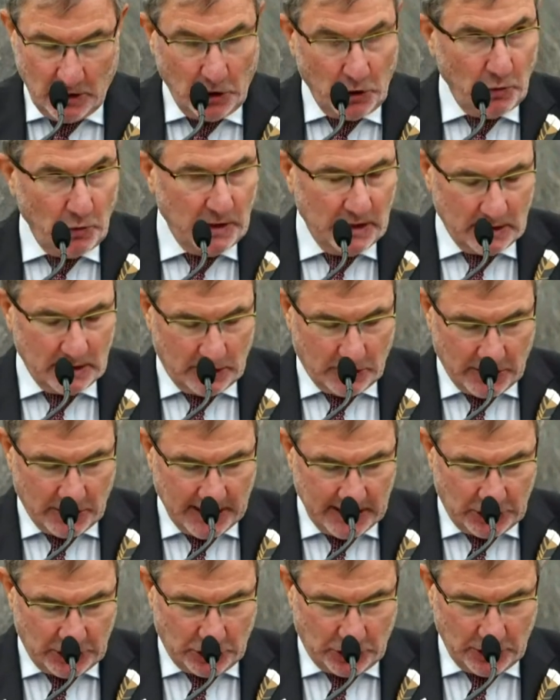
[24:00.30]
Hui in
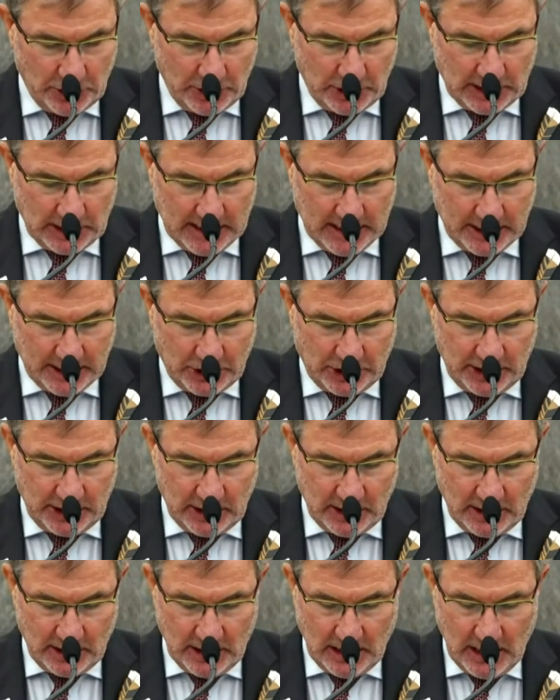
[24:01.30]
Christchurch last
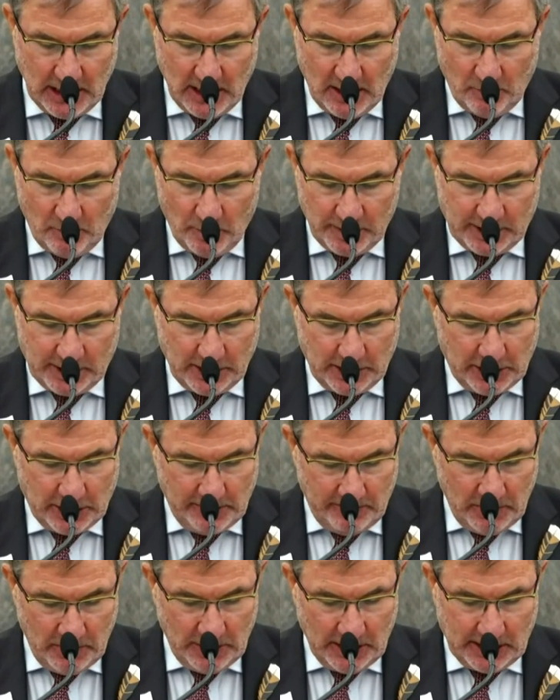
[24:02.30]
year was that
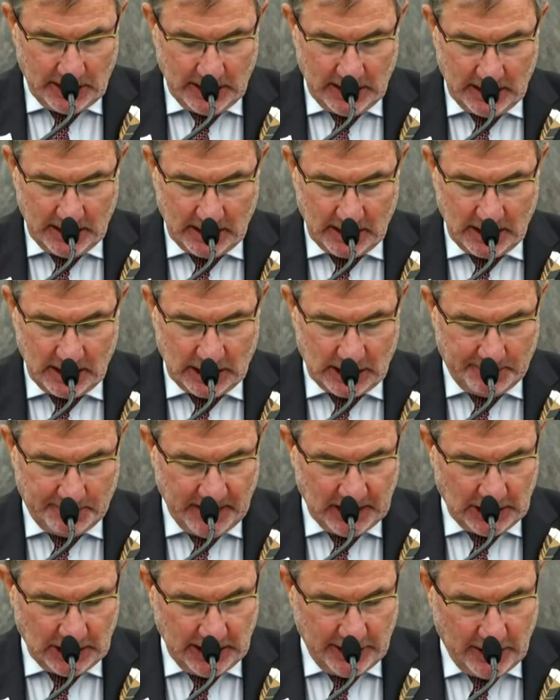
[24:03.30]
communities,
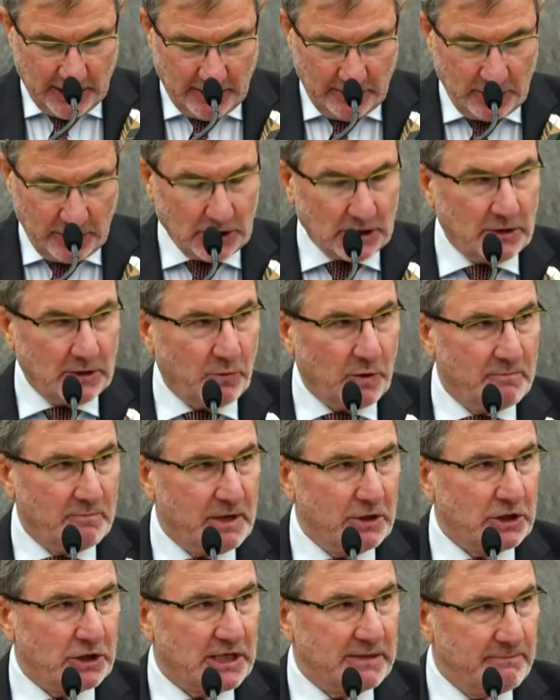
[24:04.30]
especially those that were
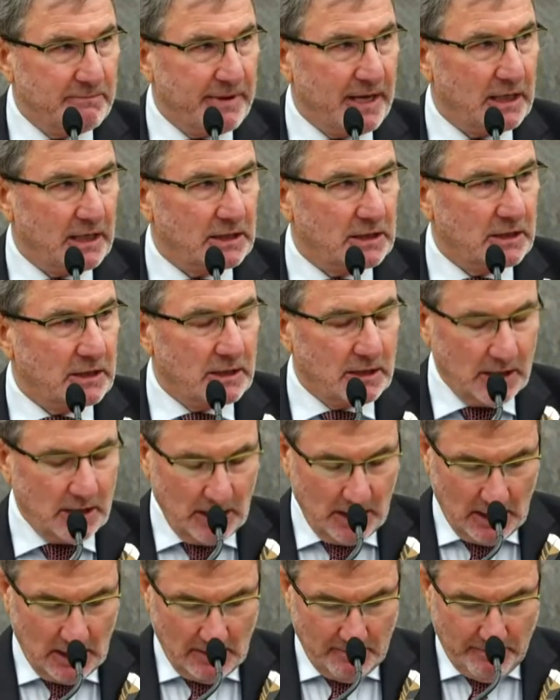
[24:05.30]
most impacted
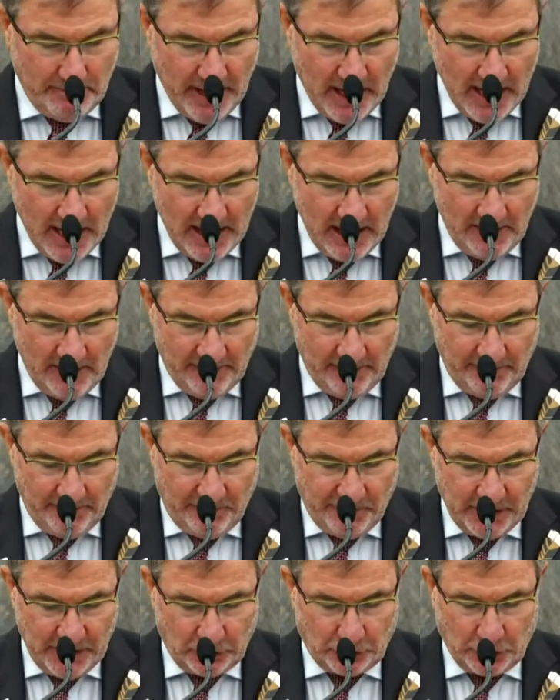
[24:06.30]
by
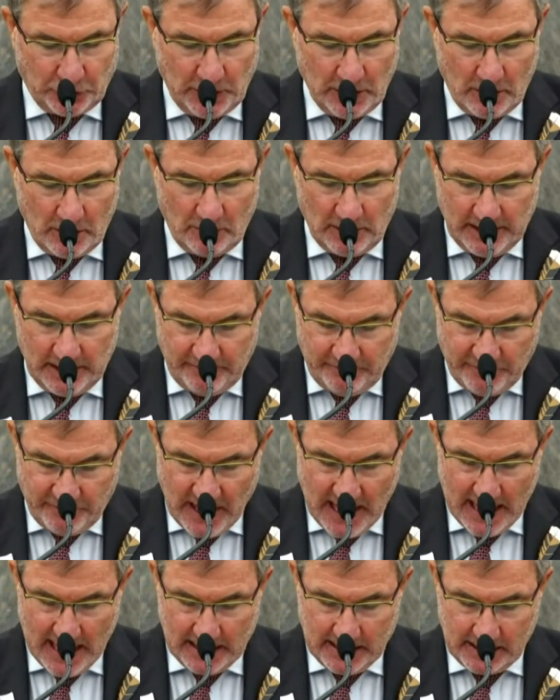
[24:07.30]
vitriol and
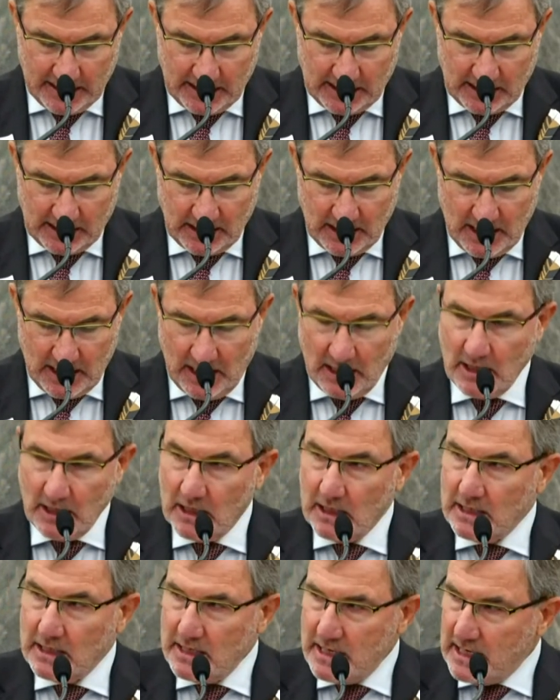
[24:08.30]
violence,
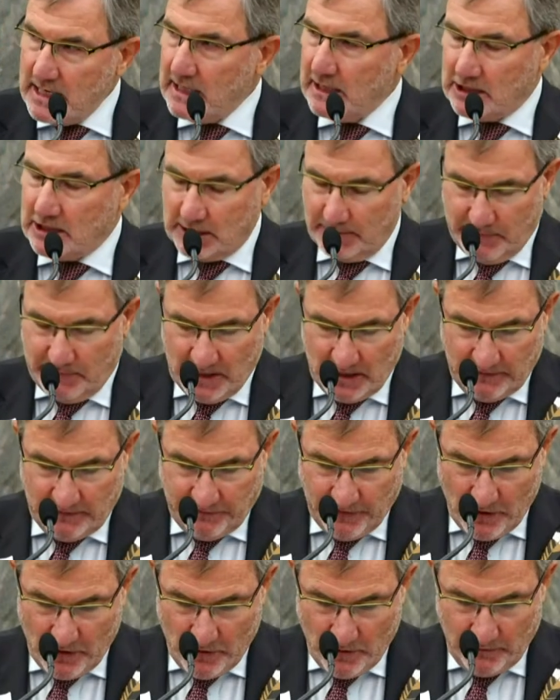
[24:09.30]
need to be
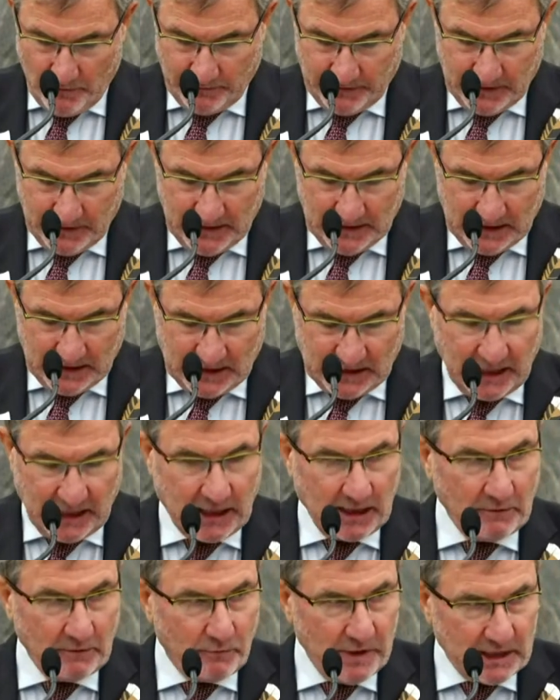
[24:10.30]
involved in
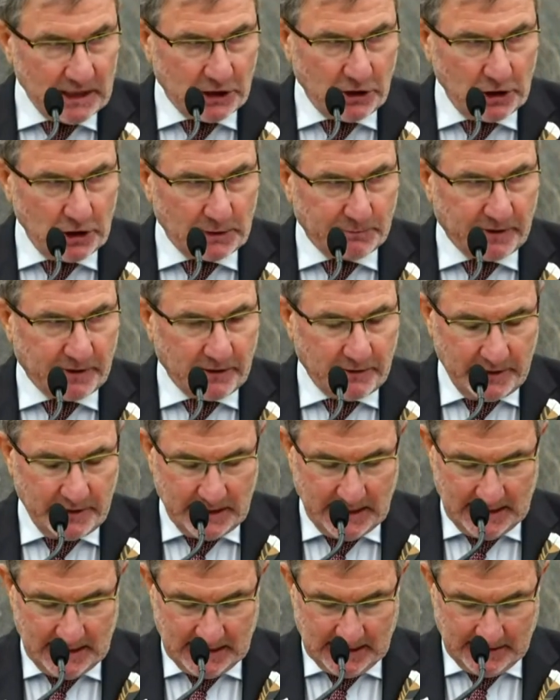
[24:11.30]
setting research
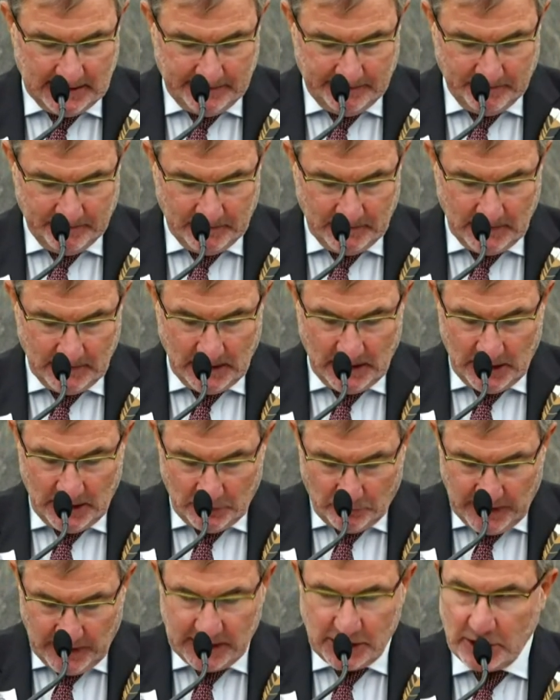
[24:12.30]
priorities, in
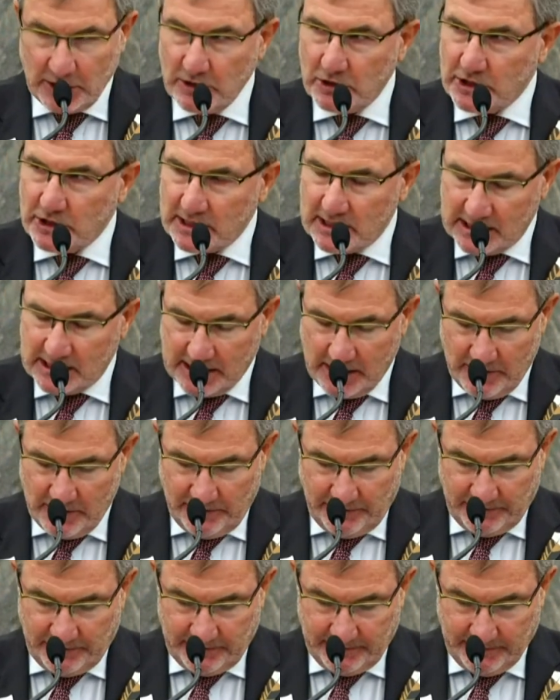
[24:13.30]
the research
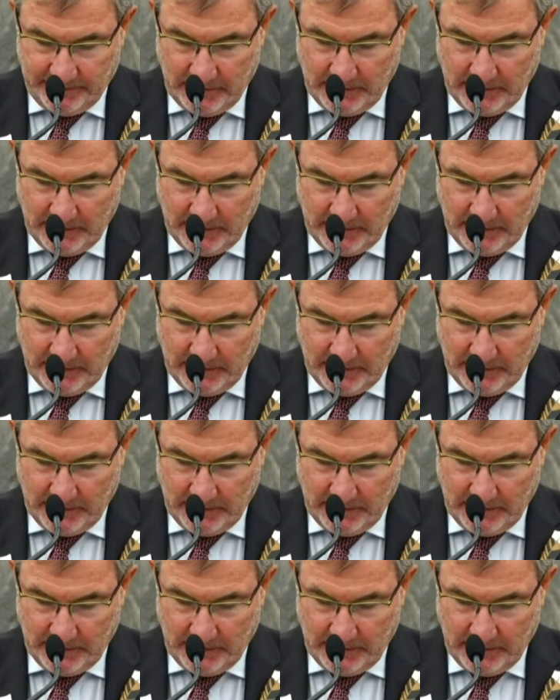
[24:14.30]
itself,